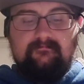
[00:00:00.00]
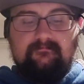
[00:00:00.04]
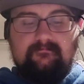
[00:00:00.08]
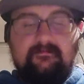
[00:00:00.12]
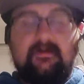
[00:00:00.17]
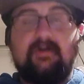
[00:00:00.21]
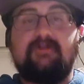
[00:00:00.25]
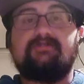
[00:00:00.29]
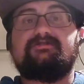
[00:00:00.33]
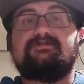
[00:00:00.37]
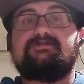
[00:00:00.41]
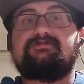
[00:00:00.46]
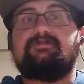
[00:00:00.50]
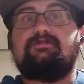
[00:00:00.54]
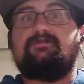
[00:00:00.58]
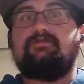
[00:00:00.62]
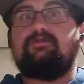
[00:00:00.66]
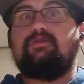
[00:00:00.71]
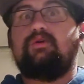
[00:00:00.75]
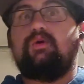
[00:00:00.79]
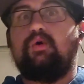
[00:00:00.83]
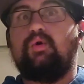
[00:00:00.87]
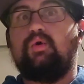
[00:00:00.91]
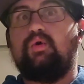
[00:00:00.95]
There's a
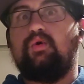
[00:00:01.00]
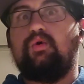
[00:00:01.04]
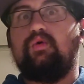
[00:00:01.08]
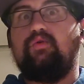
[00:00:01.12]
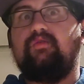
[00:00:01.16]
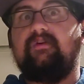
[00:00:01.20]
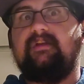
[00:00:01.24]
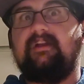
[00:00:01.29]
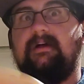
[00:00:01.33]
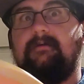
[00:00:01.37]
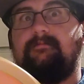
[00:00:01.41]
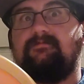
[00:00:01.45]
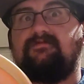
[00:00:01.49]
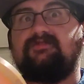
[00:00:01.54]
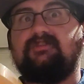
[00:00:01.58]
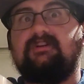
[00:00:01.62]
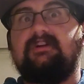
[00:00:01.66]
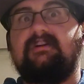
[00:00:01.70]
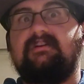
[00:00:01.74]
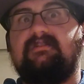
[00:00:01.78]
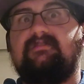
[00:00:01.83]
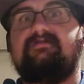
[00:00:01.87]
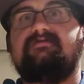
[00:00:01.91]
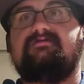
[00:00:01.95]
certain hole that I'm
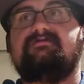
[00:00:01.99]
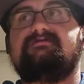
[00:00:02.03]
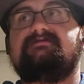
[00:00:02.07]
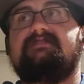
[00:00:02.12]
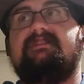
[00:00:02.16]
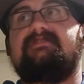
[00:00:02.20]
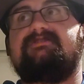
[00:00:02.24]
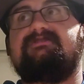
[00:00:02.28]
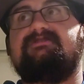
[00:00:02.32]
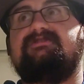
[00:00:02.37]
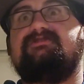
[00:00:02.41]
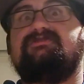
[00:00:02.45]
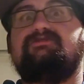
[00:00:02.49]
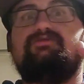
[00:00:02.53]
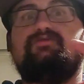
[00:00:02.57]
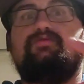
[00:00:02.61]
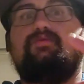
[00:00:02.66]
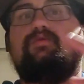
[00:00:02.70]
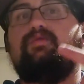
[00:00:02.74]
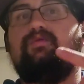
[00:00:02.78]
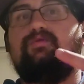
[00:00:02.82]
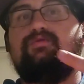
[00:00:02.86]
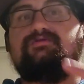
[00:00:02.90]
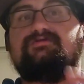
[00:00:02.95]
trying. There's actually 2
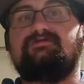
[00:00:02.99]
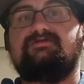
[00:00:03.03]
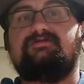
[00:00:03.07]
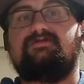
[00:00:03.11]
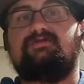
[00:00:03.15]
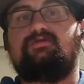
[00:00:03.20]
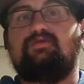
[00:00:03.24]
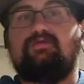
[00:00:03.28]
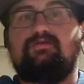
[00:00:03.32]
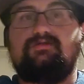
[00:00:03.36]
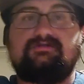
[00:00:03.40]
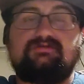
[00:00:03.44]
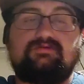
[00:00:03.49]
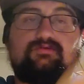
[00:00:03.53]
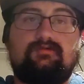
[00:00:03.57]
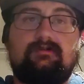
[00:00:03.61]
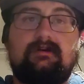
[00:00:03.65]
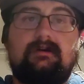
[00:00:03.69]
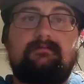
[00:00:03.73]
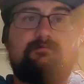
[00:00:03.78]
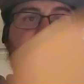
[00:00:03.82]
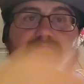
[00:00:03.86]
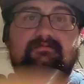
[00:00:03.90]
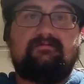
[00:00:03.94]
holes on the course where
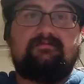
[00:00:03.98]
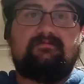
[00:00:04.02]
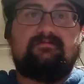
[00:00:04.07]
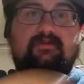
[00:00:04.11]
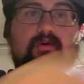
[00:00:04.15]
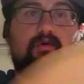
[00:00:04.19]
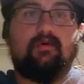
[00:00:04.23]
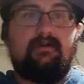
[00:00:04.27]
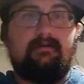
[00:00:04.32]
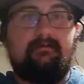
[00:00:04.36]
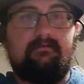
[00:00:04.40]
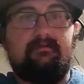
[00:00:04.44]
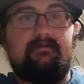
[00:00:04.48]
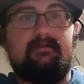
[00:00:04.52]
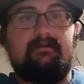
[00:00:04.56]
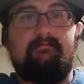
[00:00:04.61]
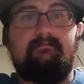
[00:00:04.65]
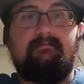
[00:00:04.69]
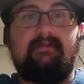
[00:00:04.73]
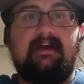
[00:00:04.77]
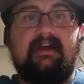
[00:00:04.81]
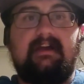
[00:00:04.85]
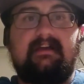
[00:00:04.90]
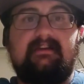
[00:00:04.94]
I'm going
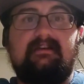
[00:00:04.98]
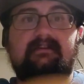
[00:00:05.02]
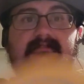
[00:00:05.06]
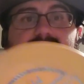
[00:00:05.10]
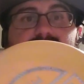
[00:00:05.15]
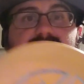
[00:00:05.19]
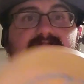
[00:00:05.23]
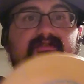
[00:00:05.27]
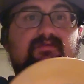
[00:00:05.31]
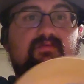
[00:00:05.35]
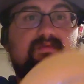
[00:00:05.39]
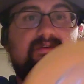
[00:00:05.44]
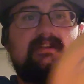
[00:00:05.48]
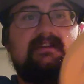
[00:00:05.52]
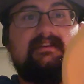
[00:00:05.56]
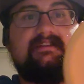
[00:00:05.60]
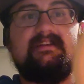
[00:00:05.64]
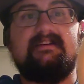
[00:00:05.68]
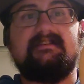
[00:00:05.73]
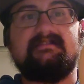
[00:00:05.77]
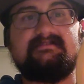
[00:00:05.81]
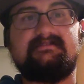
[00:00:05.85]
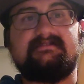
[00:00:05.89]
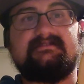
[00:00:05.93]
back in between
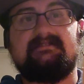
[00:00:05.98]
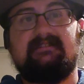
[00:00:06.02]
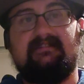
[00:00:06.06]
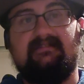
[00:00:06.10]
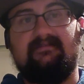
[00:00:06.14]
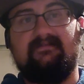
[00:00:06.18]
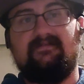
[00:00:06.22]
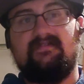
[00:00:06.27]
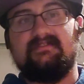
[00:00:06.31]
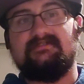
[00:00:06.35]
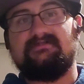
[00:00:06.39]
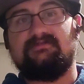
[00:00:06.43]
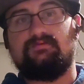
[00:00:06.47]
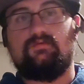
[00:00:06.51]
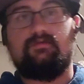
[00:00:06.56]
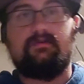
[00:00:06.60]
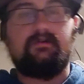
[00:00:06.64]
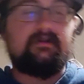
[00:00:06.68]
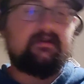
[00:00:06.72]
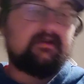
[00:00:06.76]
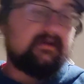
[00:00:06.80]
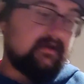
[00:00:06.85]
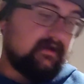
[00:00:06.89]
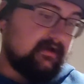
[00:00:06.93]
discs of this
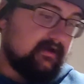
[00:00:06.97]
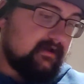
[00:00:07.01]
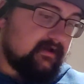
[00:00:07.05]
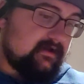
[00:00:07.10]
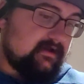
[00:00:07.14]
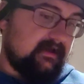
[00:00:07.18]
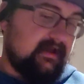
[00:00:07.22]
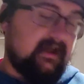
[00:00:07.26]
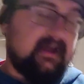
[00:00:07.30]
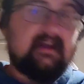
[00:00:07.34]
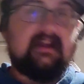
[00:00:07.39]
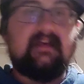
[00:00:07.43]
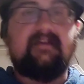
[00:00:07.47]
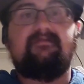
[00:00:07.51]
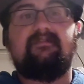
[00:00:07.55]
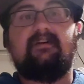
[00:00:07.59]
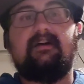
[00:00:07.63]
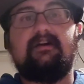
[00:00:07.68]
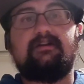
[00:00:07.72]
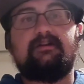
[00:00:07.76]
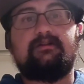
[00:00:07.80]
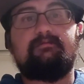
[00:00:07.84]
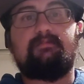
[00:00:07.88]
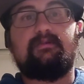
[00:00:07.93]
one and a
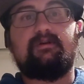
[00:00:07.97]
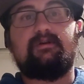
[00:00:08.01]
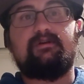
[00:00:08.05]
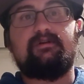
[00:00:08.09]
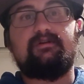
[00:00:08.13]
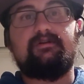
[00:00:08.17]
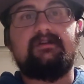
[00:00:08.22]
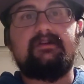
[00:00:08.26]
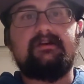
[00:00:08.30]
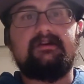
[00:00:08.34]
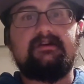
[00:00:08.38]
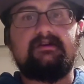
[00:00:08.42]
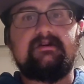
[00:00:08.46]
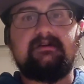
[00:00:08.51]
Firebird,